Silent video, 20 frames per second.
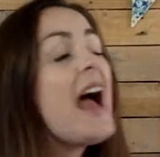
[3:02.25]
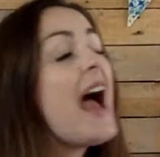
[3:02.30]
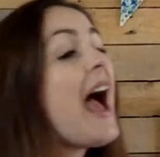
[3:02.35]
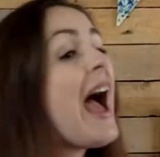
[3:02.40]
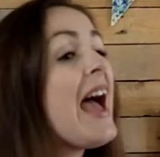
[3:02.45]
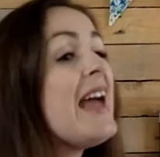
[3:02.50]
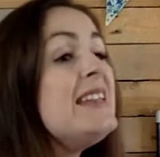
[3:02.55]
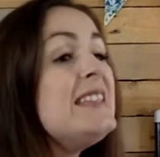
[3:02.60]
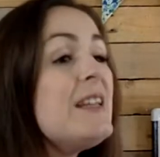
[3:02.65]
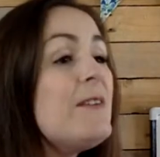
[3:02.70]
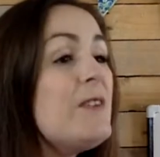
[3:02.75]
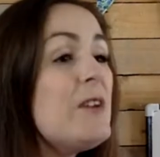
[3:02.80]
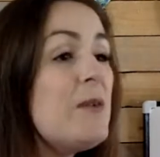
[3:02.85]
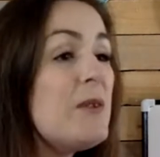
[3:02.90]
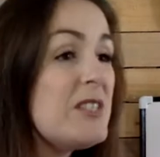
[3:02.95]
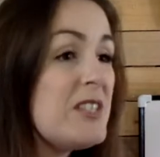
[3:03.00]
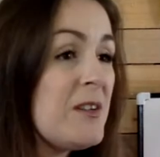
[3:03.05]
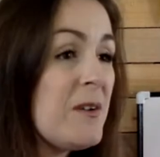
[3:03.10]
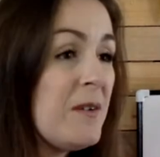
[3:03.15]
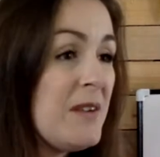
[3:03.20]
And if you're
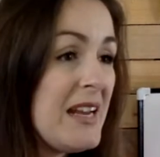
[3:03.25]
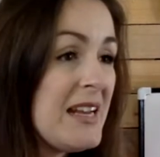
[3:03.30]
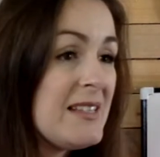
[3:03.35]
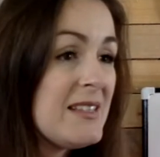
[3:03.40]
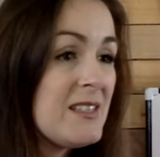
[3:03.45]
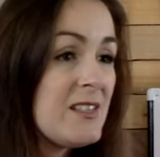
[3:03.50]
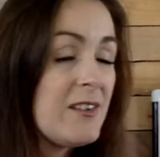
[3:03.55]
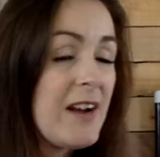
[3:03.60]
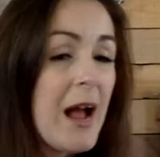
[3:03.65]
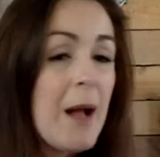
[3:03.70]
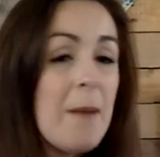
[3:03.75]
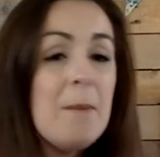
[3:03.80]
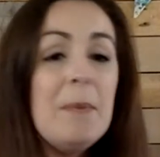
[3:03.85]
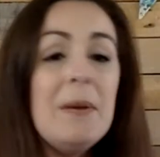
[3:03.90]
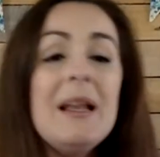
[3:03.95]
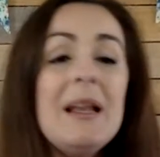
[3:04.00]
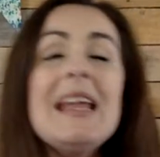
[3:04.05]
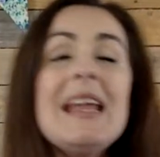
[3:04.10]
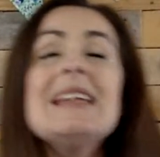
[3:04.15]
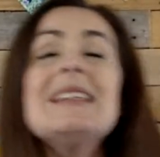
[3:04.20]
watching on Instagram,
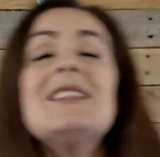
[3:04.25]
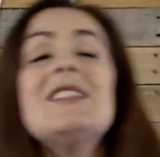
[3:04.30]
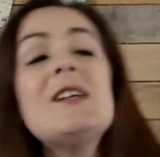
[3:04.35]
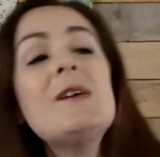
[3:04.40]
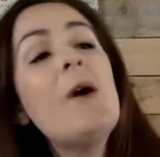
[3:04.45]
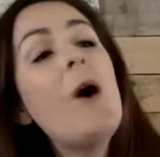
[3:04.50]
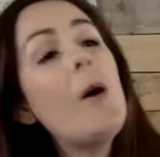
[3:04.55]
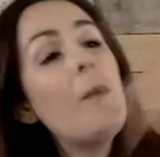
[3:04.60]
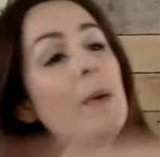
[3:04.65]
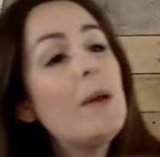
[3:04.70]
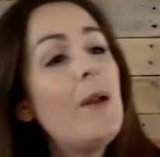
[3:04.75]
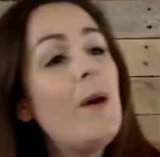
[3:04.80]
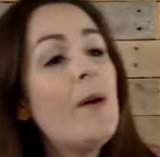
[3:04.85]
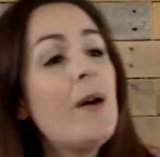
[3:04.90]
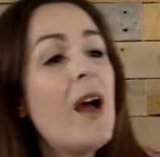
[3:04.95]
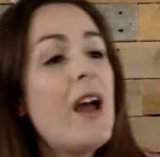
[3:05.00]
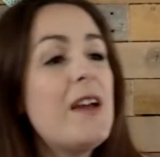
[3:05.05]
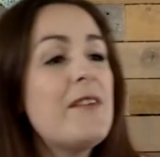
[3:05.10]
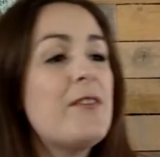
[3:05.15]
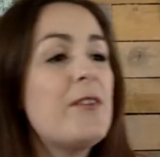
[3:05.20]
please do hop
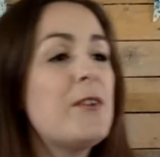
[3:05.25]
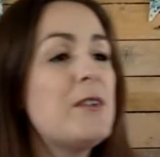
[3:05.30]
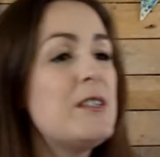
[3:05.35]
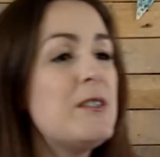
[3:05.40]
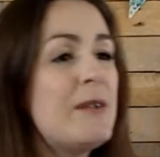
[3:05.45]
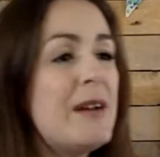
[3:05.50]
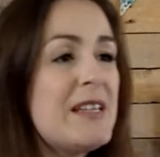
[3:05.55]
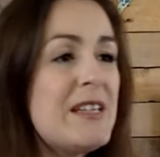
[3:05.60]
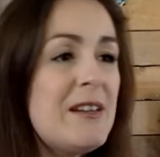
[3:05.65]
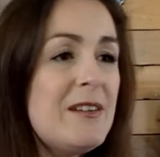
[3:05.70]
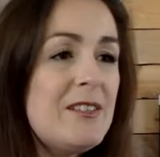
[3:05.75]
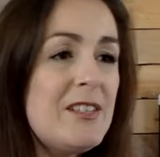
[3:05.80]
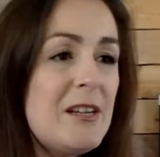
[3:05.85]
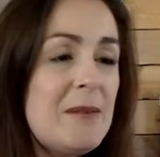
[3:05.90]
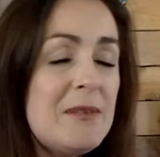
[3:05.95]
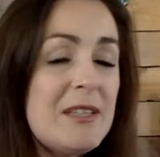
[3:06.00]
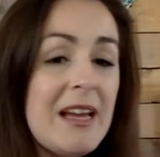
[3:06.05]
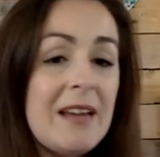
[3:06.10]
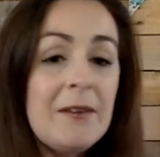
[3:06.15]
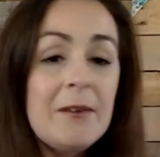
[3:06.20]
along over onto our
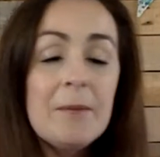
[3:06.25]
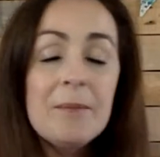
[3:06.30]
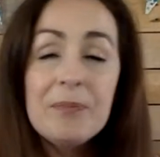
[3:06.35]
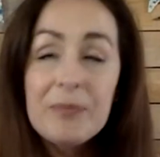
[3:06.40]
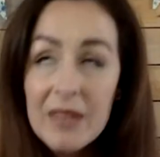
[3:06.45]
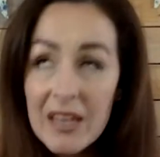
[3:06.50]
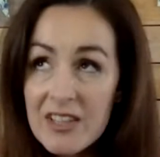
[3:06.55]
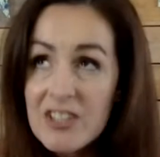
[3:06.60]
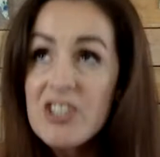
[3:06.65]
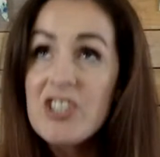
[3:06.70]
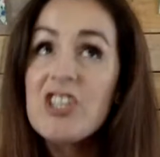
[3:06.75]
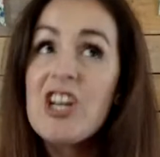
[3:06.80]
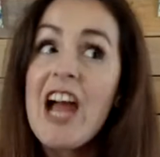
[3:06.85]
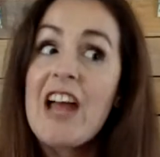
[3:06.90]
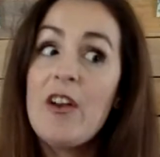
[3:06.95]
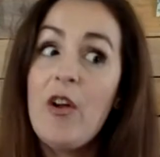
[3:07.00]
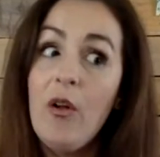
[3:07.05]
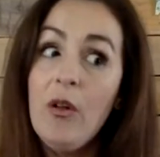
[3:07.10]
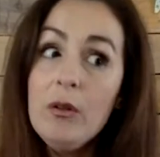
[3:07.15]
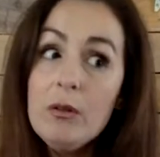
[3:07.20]
YouTube
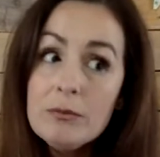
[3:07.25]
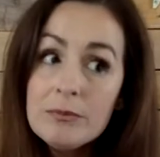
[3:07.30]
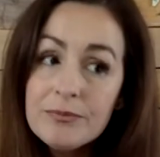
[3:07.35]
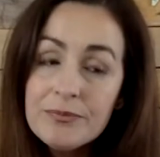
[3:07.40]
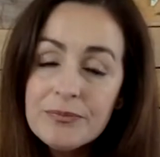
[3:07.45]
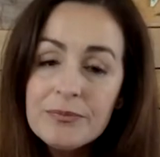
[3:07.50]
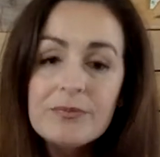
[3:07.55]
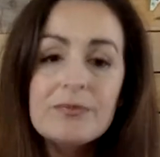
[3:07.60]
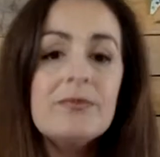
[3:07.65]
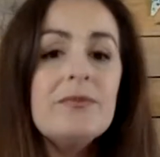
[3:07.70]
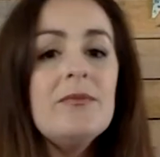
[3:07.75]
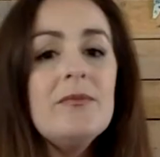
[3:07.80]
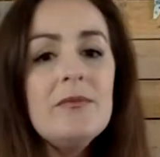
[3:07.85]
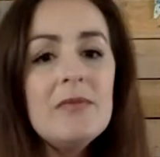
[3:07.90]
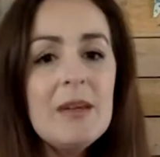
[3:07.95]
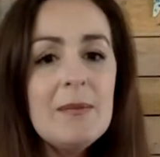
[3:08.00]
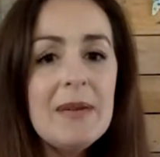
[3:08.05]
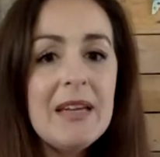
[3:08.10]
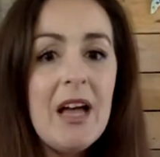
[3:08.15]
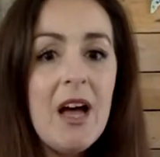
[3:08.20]
channel
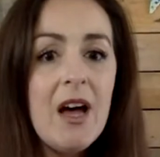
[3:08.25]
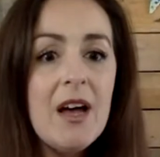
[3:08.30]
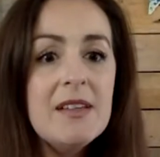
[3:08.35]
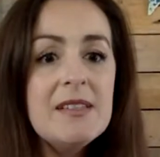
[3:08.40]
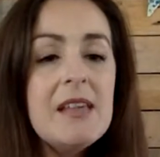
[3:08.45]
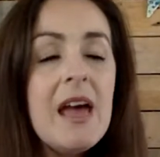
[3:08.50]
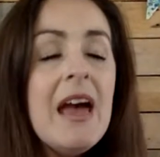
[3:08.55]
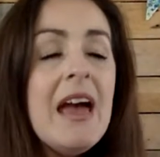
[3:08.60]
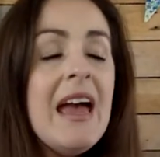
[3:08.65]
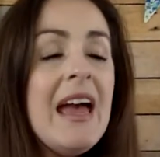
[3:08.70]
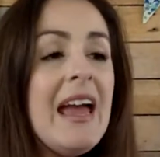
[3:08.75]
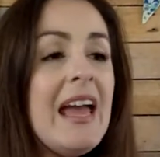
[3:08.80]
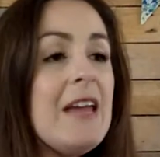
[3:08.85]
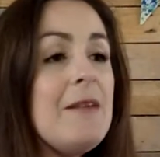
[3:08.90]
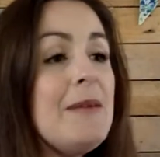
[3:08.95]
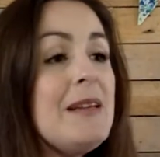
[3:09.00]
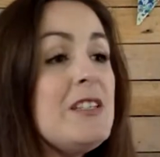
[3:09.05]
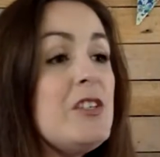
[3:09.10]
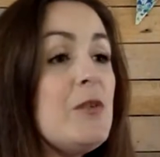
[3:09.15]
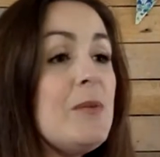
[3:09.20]
because
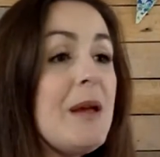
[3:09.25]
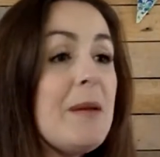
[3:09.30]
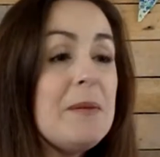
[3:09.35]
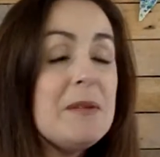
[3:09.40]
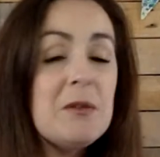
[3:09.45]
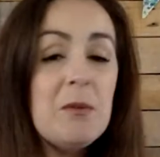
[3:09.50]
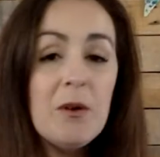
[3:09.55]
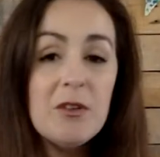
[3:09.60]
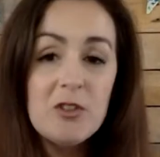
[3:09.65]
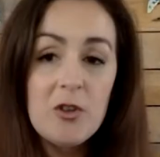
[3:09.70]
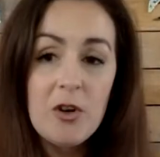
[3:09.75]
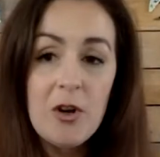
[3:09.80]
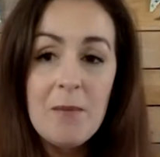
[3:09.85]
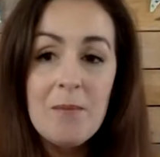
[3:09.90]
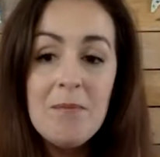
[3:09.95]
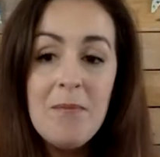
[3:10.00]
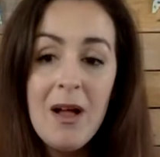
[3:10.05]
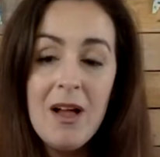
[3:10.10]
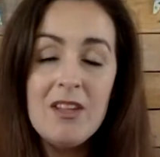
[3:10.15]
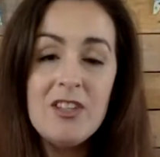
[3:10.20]
it means you'll be able to watch on
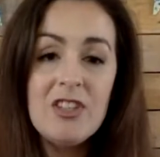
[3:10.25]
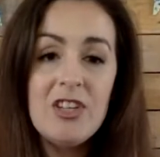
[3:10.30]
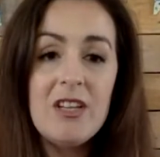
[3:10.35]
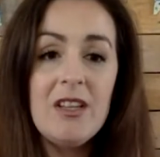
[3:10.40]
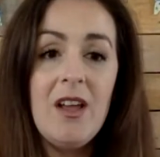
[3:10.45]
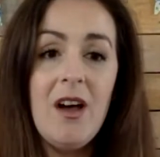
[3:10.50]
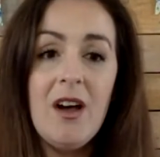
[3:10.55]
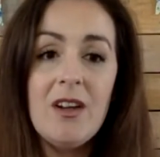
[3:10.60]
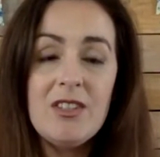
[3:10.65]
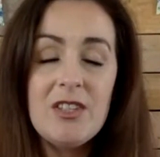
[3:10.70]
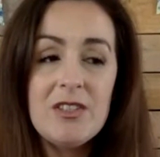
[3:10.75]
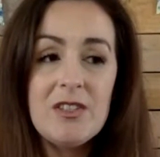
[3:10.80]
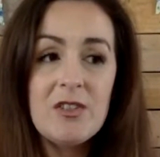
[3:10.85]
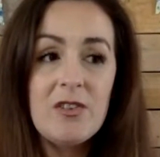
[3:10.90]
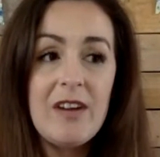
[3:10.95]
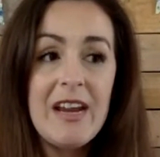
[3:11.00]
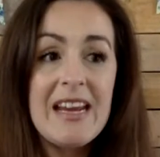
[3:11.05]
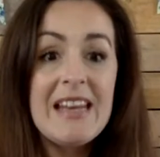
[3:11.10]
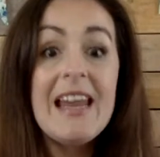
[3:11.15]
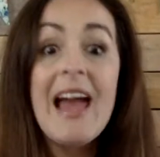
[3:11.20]
a much larger
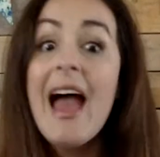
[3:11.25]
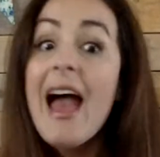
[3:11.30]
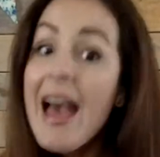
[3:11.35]
screen.